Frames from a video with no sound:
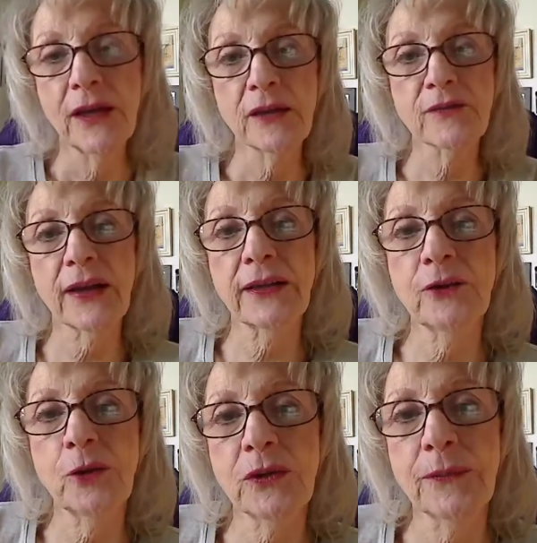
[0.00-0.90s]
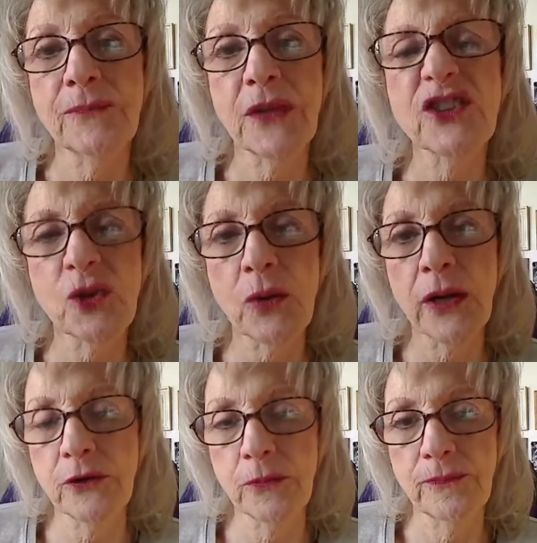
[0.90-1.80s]
If I can do it, so
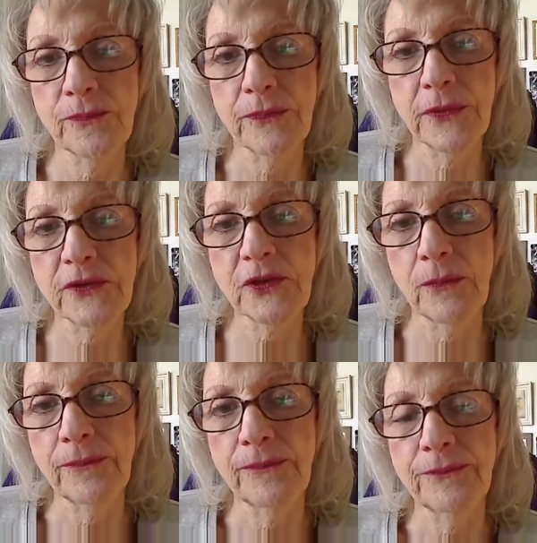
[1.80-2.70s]
can you. So,